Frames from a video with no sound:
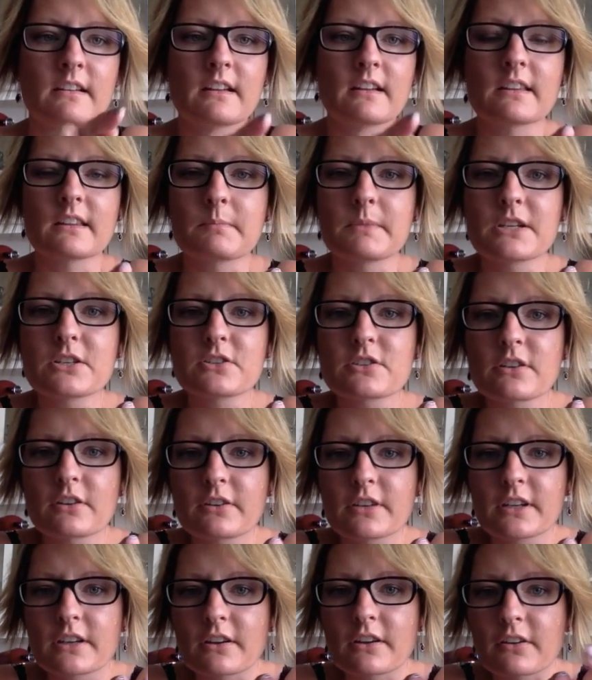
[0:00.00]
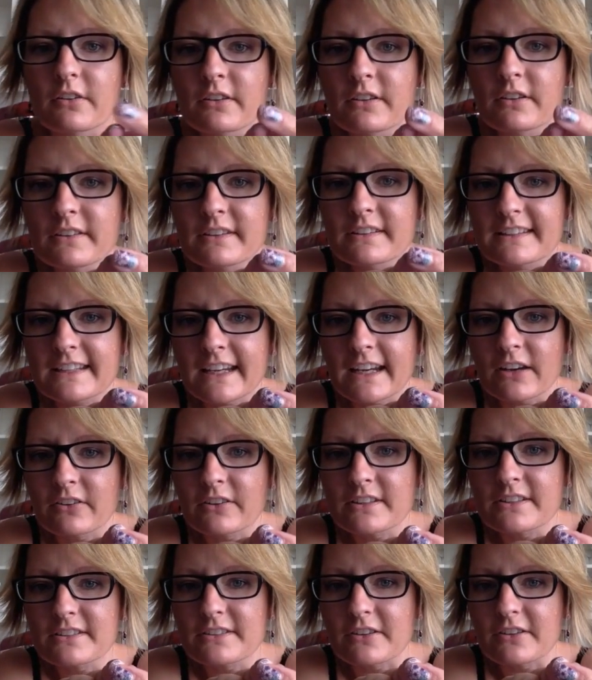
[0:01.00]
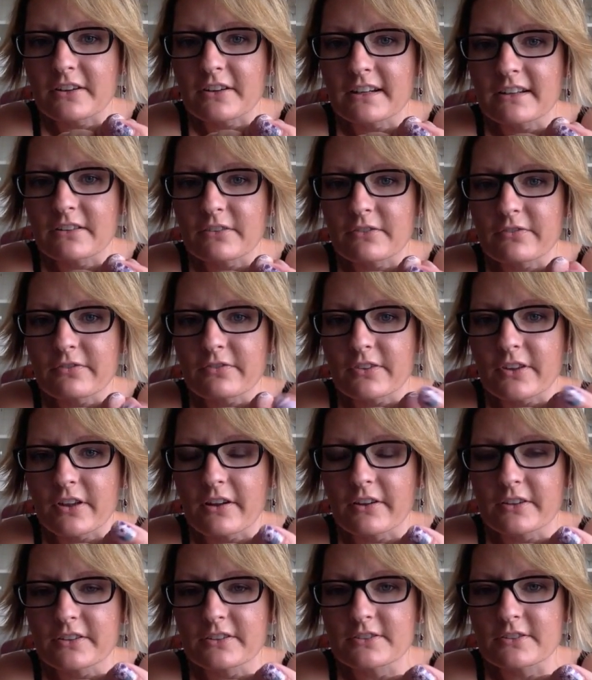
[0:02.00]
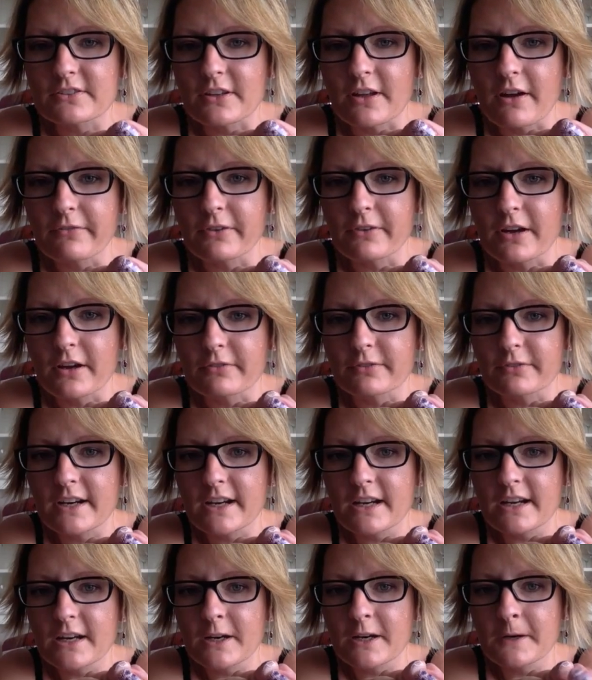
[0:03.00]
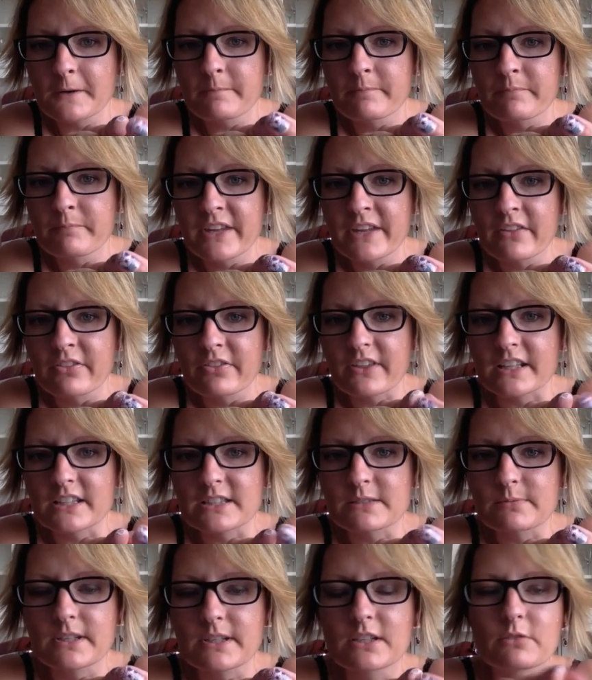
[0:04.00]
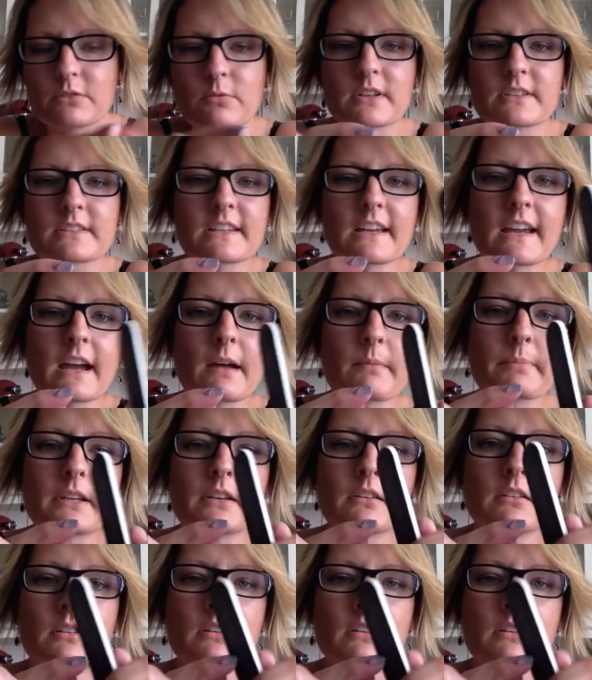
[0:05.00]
And let me show you. See how it's starting to slough off right here? That's what you want to happen.